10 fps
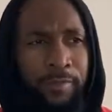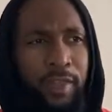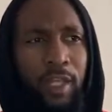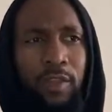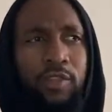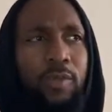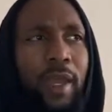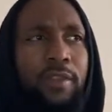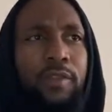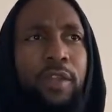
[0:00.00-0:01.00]
I think YouTube
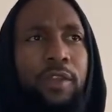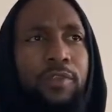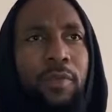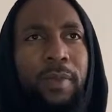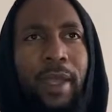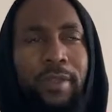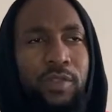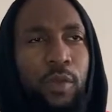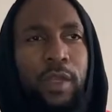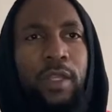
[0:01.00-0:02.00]
has videos from like
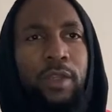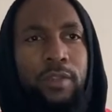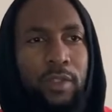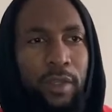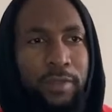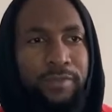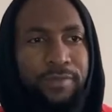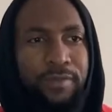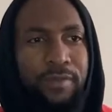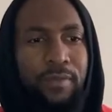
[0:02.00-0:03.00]
20 years ago
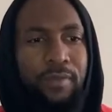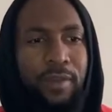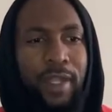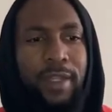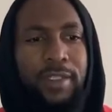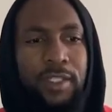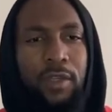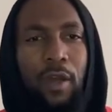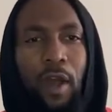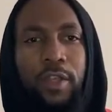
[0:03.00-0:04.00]
that is
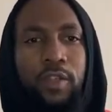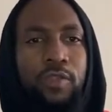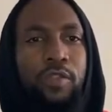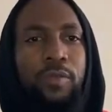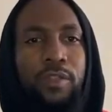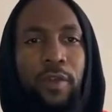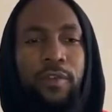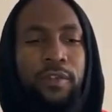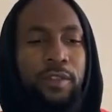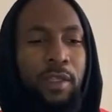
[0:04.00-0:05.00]
still on YouTube
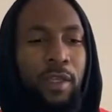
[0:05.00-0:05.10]
servers.